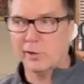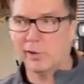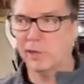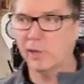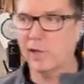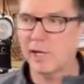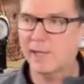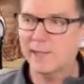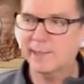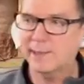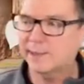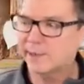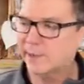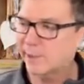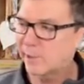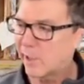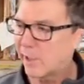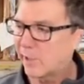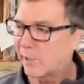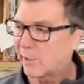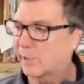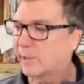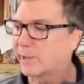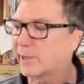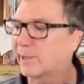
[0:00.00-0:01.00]
all their lights and
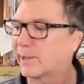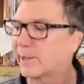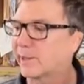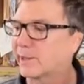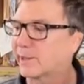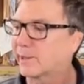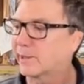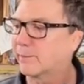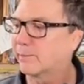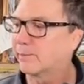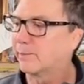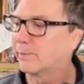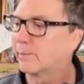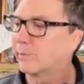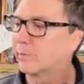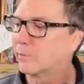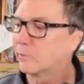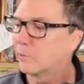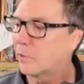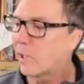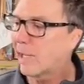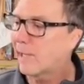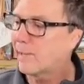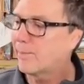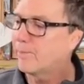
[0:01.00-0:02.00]
all their system,
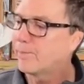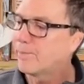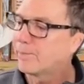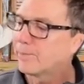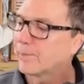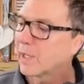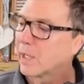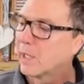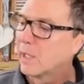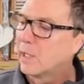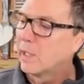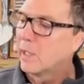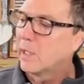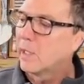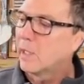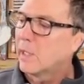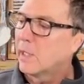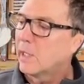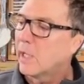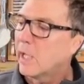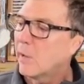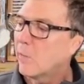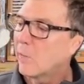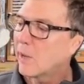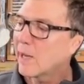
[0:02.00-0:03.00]
right?
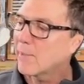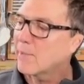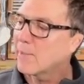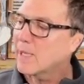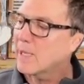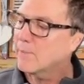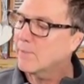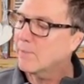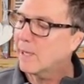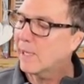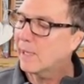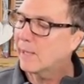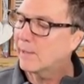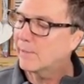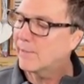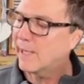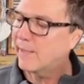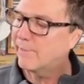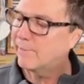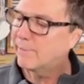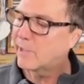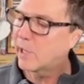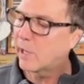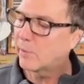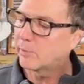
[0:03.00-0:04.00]
And what I mean by
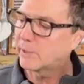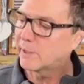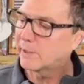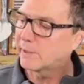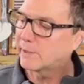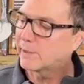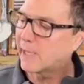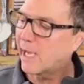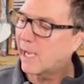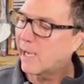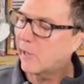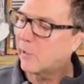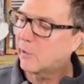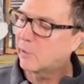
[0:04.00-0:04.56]
they've dumbed it